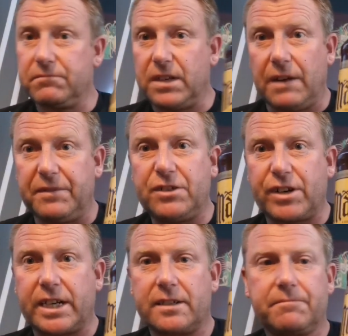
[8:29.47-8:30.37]
Lovely
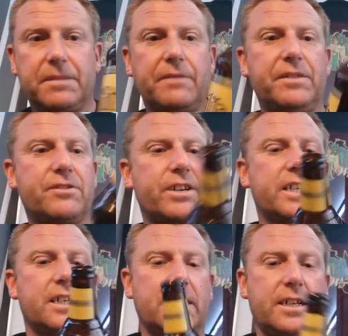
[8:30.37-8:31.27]
drink.
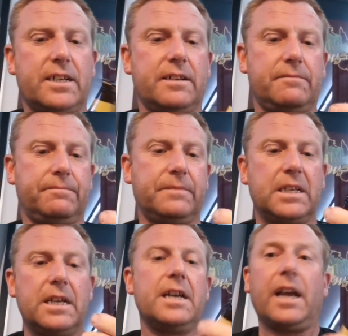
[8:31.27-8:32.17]

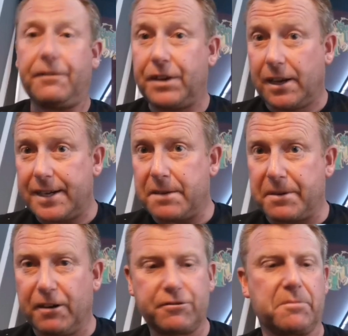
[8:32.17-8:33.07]
If you like your
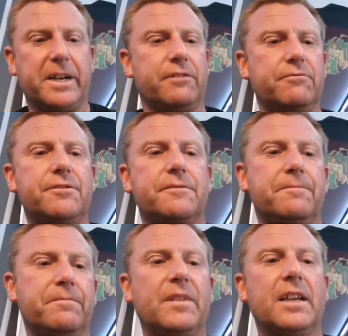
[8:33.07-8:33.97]
Belgian ales,
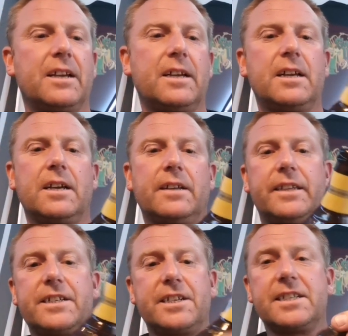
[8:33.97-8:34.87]

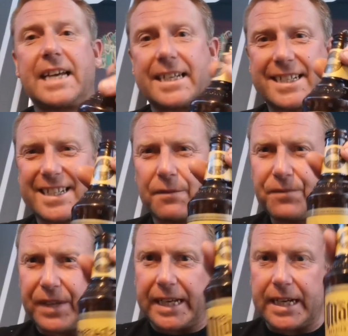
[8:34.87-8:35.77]
this is that
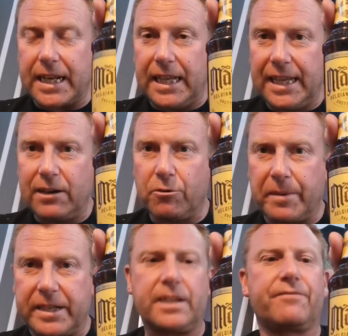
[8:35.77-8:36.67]
something a little
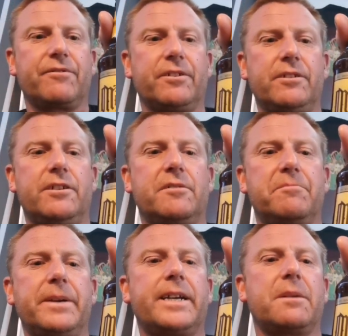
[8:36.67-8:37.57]
bit different that you
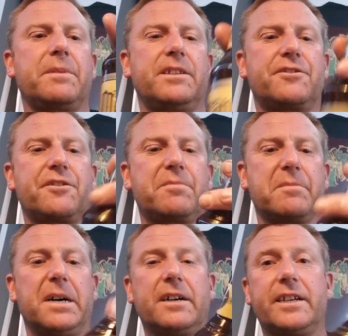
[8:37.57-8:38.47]
can pick up in the
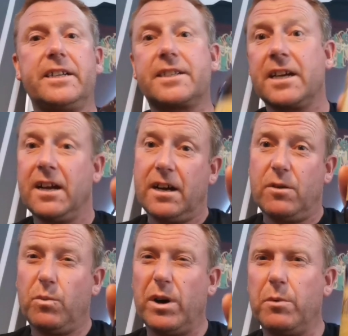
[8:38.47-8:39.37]
supermarkets.
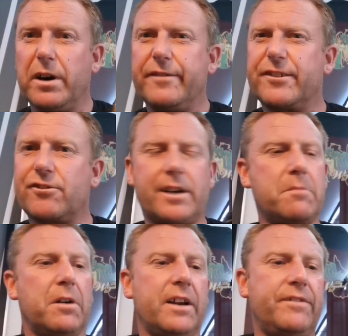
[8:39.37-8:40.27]
Well worth a try
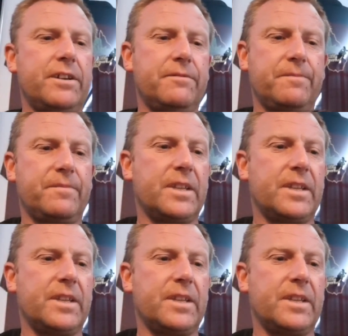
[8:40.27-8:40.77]
in my view.